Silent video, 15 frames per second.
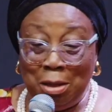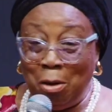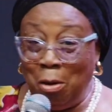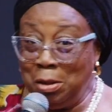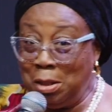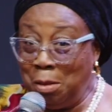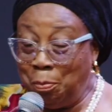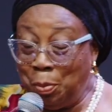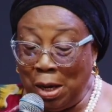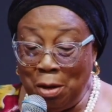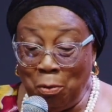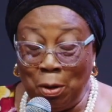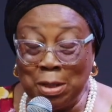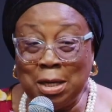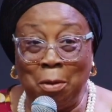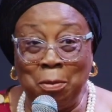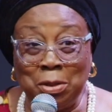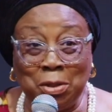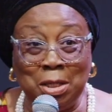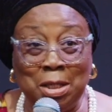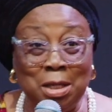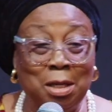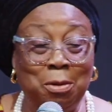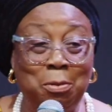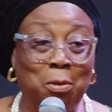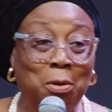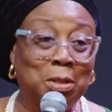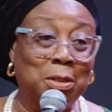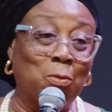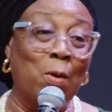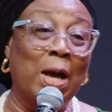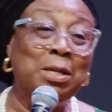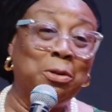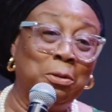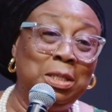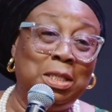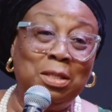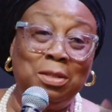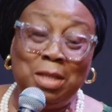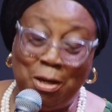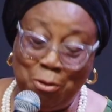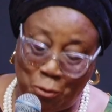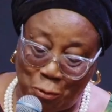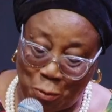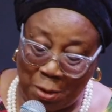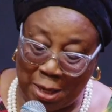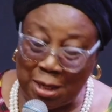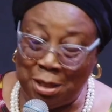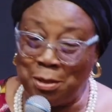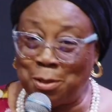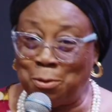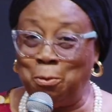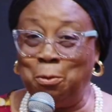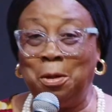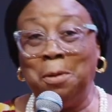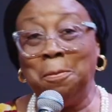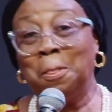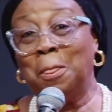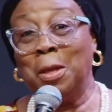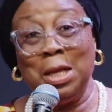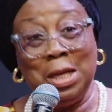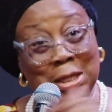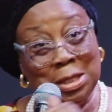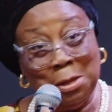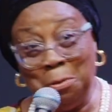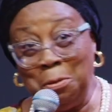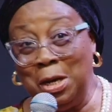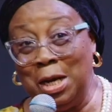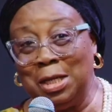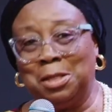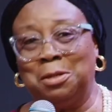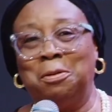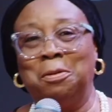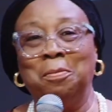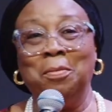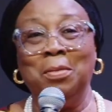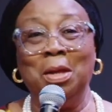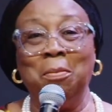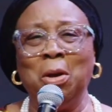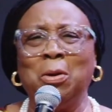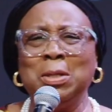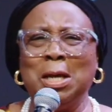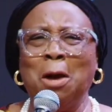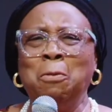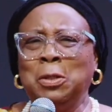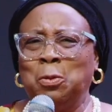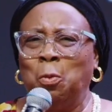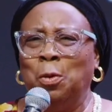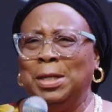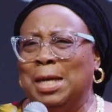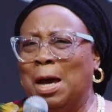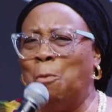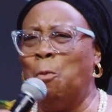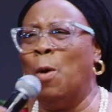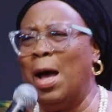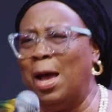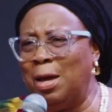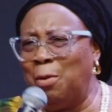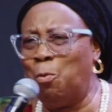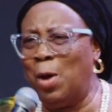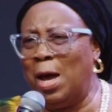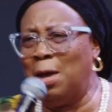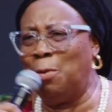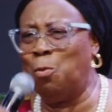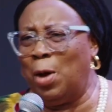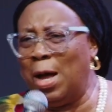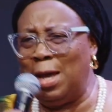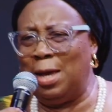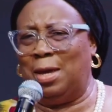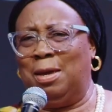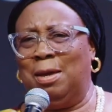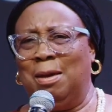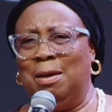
on the plane, what I was reading was, why don't children do well in school? That's a whole lecture. Because I always wonder why.